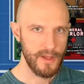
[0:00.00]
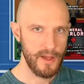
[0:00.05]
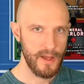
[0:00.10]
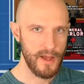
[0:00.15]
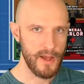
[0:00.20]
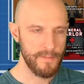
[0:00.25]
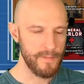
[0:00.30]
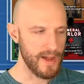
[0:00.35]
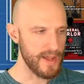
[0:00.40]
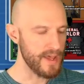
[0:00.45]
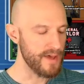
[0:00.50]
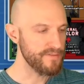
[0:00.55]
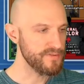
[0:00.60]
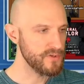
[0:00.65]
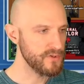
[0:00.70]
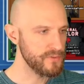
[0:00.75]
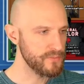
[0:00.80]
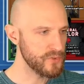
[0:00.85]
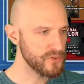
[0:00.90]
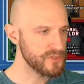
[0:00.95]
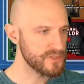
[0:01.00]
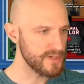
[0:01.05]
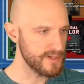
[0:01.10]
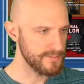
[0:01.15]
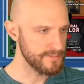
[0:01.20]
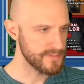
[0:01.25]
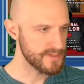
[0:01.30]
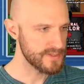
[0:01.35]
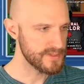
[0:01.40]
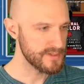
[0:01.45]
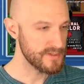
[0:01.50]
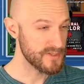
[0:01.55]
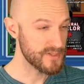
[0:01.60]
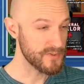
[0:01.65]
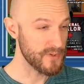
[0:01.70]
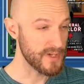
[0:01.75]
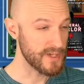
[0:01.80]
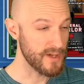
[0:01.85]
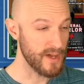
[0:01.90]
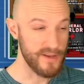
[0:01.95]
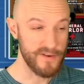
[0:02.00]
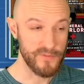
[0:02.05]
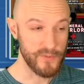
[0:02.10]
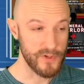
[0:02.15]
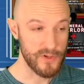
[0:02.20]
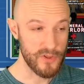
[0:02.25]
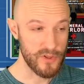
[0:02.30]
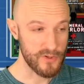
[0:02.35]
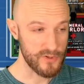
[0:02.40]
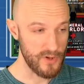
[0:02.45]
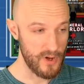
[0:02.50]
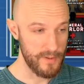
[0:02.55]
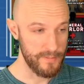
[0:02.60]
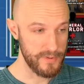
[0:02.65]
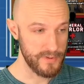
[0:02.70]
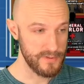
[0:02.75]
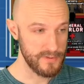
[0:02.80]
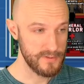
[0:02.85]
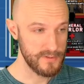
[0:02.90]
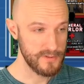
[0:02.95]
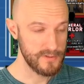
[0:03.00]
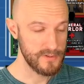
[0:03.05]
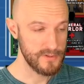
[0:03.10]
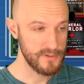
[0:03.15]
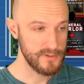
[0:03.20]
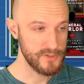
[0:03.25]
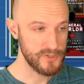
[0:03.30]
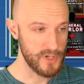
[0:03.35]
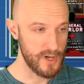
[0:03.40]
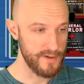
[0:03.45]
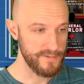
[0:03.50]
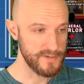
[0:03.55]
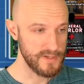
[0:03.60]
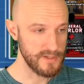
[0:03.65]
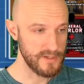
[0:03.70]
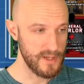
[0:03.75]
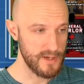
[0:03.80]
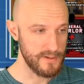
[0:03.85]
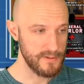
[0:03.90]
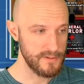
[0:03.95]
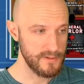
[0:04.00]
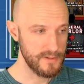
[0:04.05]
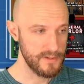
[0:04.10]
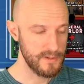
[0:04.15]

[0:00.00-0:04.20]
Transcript: I have no more gems, so I kind of want to stop drafting now.